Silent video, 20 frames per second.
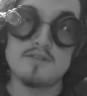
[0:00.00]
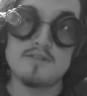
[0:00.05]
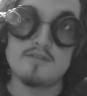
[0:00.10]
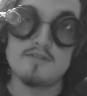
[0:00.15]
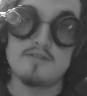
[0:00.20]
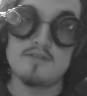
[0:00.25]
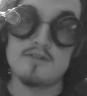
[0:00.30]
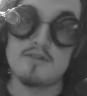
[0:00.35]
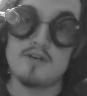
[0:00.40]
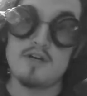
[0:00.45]

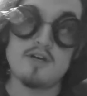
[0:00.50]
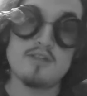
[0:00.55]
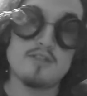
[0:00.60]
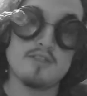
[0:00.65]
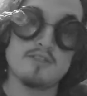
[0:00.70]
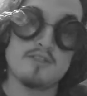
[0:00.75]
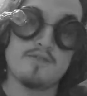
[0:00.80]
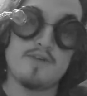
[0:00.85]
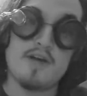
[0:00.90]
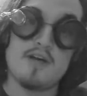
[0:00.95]

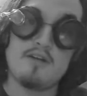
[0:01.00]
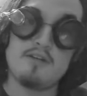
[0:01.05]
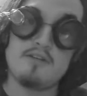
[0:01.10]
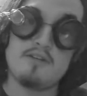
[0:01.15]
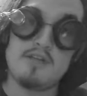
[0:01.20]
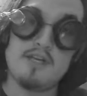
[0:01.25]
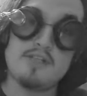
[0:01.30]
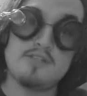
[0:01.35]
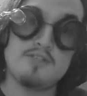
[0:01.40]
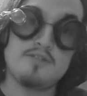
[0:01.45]
regardless of how
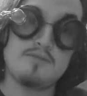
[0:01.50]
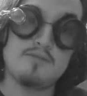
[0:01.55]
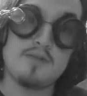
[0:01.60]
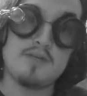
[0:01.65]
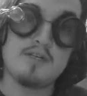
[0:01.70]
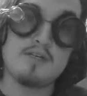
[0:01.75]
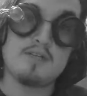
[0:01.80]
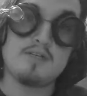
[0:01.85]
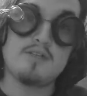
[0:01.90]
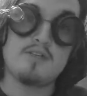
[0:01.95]
late you
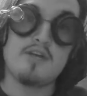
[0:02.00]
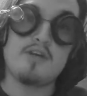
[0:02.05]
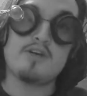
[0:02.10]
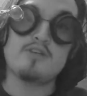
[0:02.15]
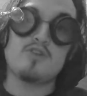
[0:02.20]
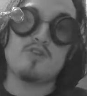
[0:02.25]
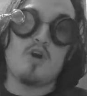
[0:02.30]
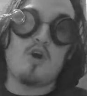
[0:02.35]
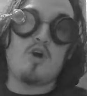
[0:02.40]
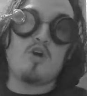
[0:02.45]
are, there
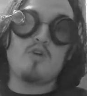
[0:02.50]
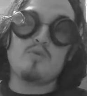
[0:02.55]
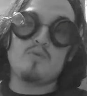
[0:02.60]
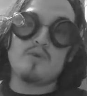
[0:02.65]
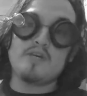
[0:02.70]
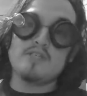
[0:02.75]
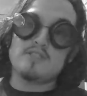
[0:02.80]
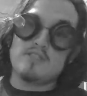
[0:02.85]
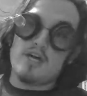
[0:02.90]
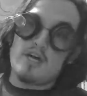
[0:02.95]
is
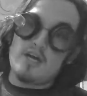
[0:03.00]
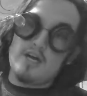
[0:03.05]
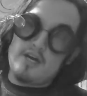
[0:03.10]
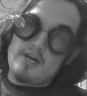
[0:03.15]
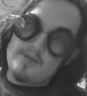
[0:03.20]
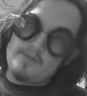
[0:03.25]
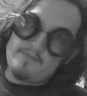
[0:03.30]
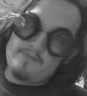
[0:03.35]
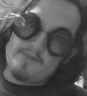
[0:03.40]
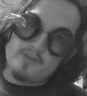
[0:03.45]
always
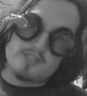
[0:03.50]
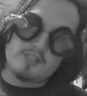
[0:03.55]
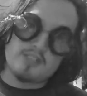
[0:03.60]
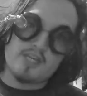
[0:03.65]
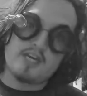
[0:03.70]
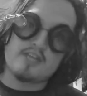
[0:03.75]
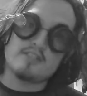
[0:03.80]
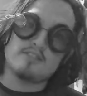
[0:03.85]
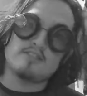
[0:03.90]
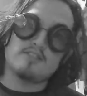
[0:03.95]
time for
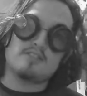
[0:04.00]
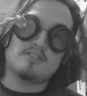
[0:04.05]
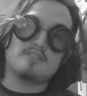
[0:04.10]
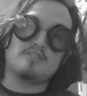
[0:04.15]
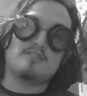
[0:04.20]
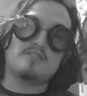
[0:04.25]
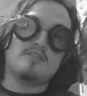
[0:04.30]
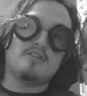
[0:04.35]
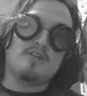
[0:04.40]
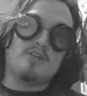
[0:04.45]

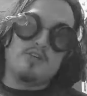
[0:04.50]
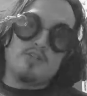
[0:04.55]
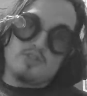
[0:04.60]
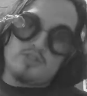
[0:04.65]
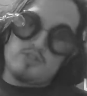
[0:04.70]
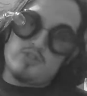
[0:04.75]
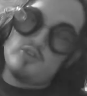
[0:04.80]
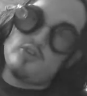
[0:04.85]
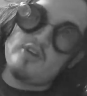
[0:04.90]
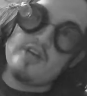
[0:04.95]
science.
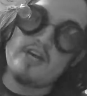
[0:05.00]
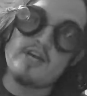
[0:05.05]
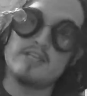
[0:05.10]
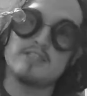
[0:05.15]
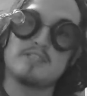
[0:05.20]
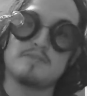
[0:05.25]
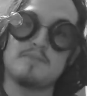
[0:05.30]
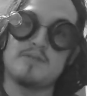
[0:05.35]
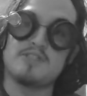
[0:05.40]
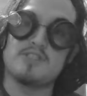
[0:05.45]

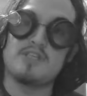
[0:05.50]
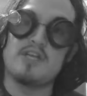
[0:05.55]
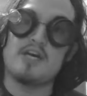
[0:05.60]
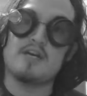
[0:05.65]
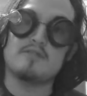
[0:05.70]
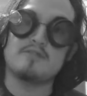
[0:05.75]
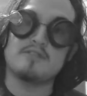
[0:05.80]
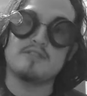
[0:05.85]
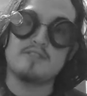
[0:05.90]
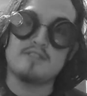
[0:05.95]
Transmission
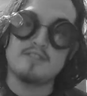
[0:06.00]
out.